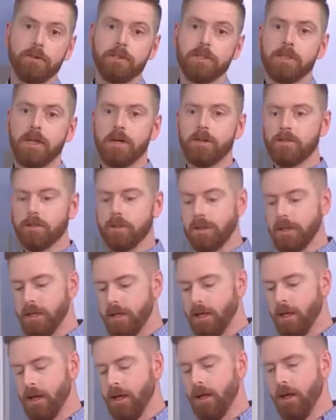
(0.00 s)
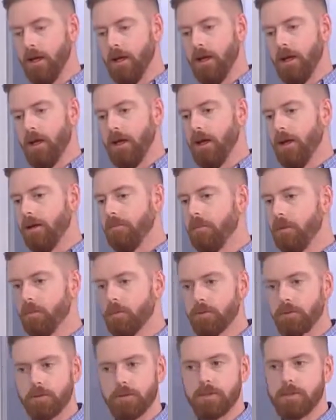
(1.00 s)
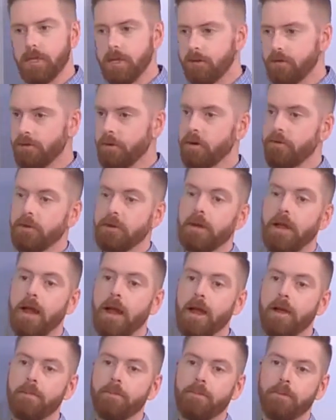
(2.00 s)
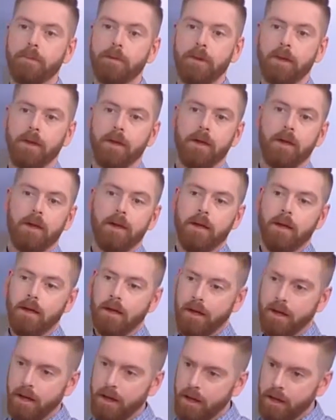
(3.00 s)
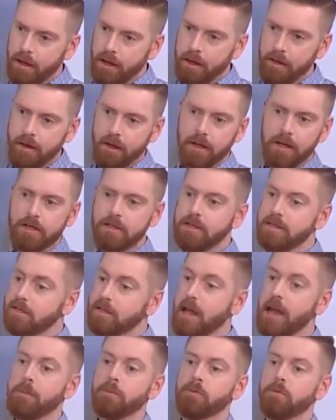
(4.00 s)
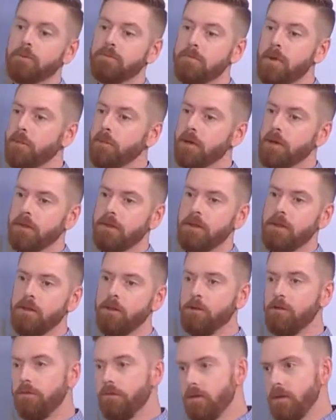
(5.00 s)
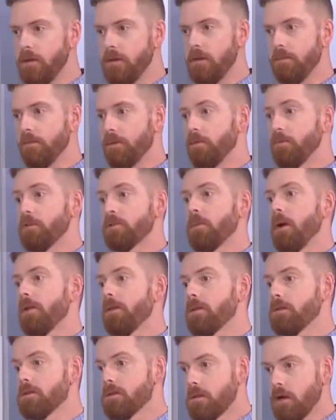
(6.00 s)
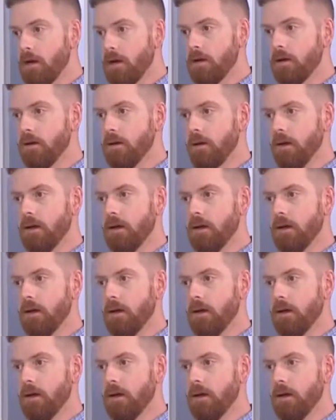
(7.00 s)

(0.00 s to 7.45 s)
is essentially people would sit in front of a lamp, and I guess these lamps would mimic the UV produced by the sun,